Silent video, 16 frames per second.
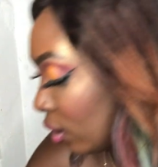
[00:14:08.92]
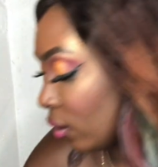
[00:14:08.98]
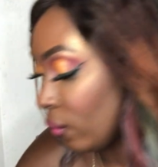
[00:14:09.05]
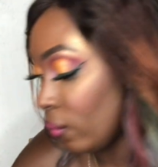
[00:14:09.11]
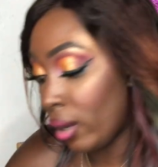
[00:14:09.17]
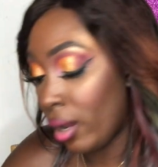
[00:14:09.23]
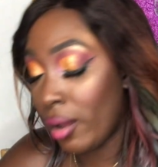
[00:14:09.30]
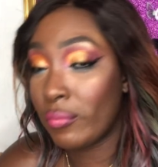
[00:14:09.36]

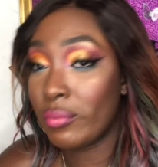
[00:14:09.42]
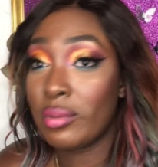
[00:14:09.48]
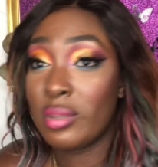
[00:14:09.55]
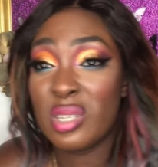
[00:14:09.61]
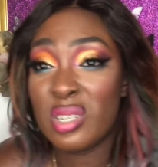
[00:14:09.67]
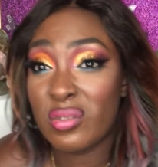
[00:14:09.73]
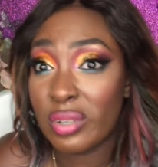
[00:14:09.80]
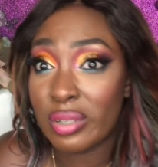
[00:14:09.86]
we have
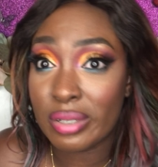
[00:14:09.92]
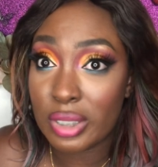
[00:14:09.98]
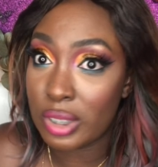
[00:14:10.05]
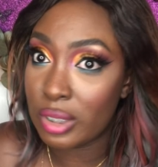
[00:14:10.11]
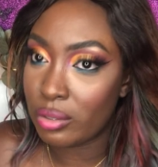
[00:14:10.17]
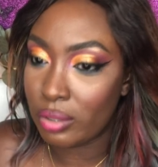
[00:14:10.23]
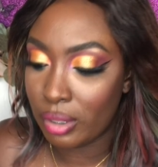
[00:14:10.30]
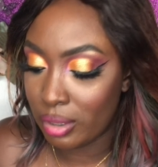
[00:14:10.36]
this very
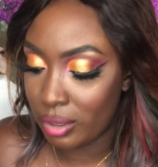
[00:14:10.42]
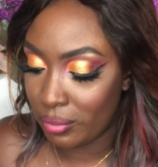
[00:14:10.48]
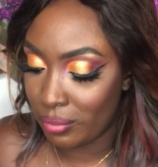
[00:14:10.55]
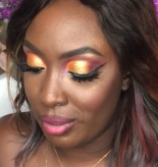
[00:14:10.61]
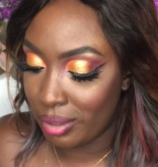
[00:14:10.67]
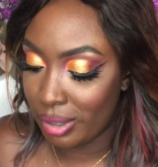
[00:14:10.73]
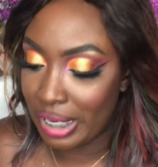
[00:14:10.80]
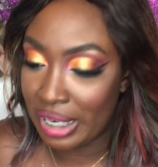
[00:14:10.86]
strange
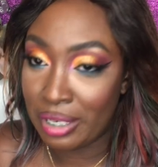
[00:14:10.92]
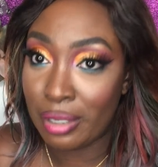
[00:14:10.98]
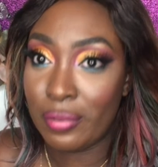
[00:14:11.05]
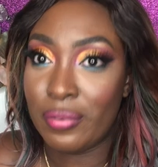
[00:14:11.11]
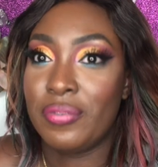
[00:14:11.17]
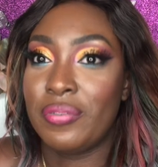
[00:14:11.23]
one, and if